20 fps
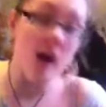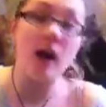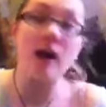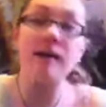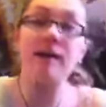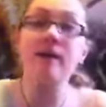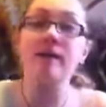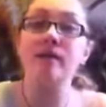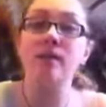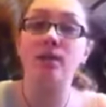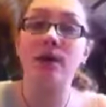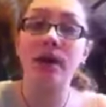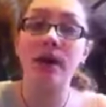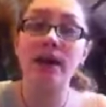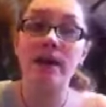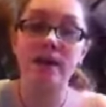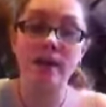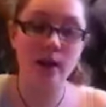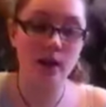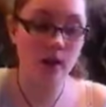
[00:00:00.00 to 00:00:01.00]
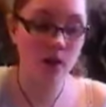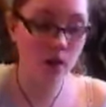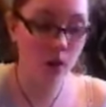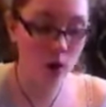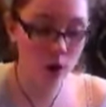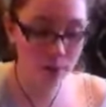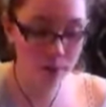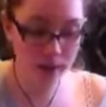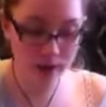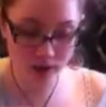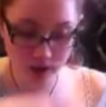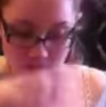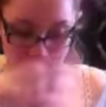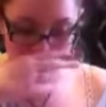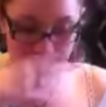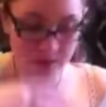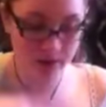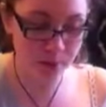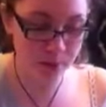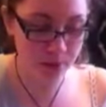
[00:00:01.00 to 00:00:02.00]
I didn't, when I hole punched
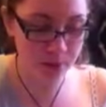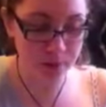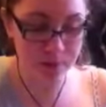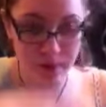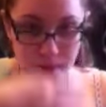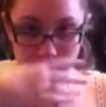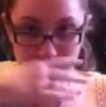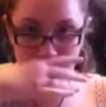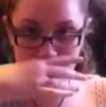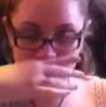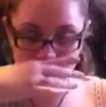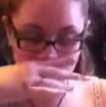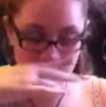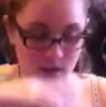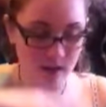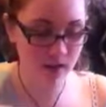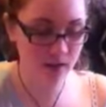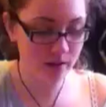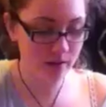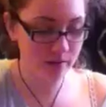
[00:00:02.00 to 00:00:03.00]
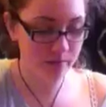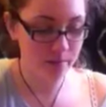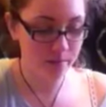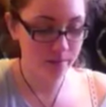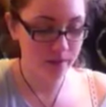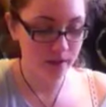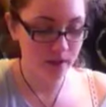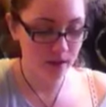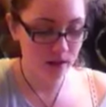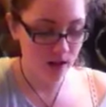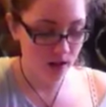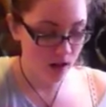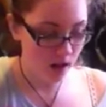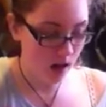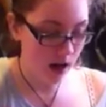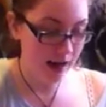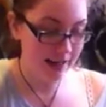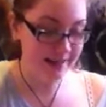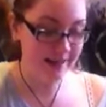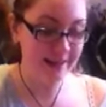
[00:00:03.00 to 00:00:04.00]
them to put them in the binder,
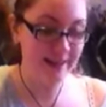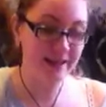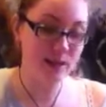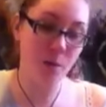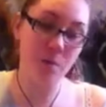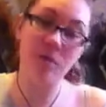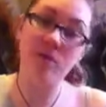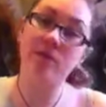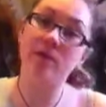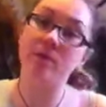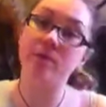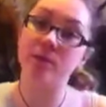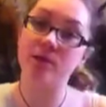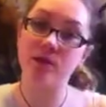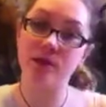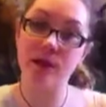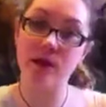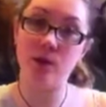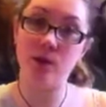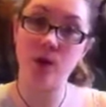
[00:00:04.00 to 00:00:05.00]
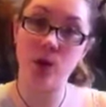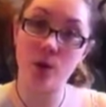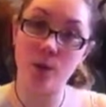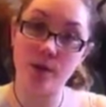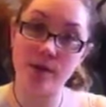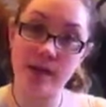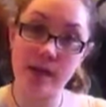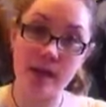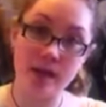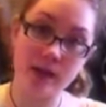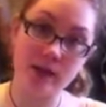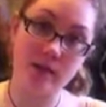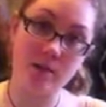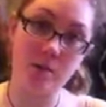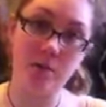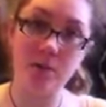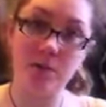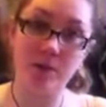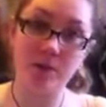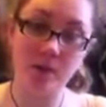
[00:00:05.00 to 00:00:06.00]
I did some of them so they were lower down and
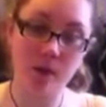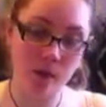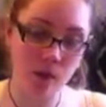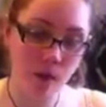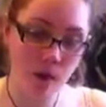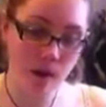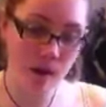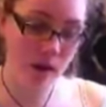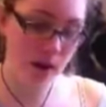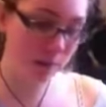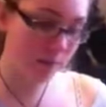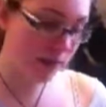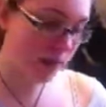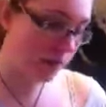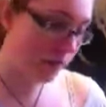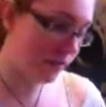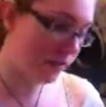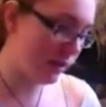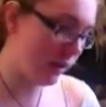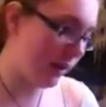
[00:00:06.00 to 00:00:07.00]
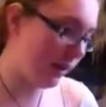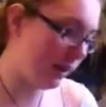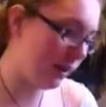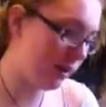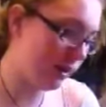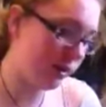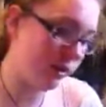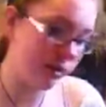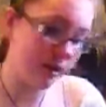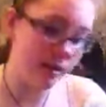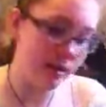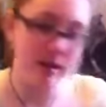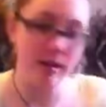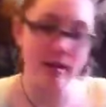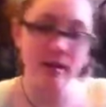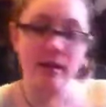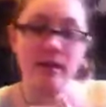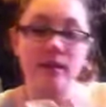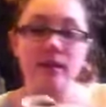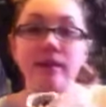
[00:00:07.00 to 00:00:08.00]
some of them so they were higher up, so it's like
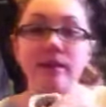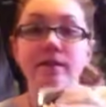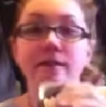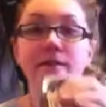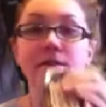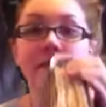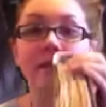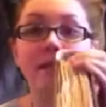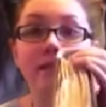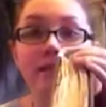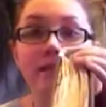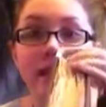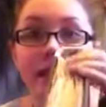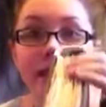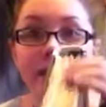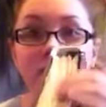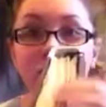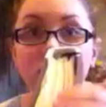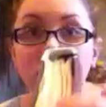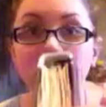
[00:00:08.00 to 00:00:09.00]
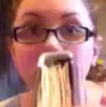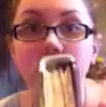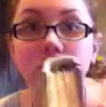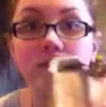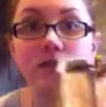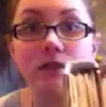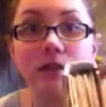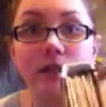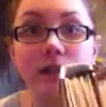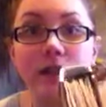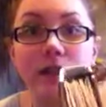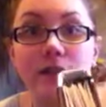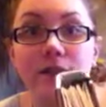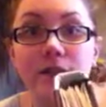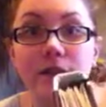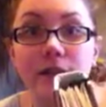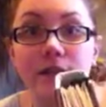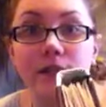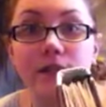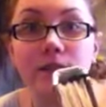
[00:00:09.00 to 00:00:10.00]
different textures through there,
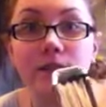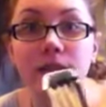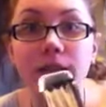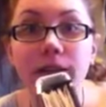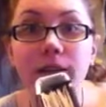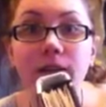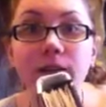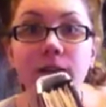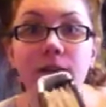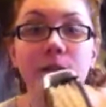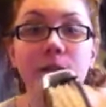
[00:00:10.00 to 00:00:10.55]
if you can see.